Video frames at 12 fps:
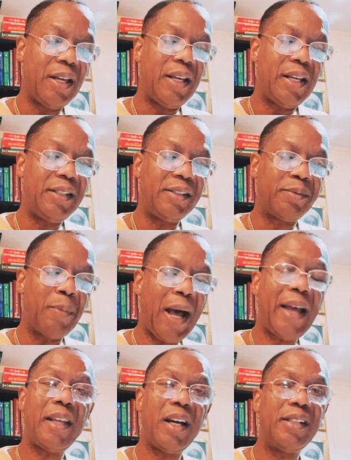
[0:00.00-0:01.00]
It is
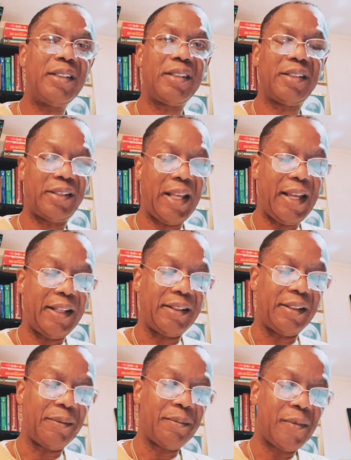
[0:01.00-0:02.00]
my
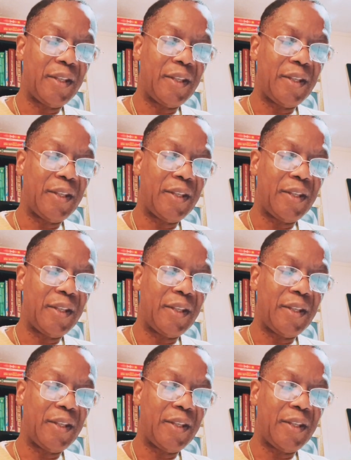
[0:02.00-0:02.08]
understanding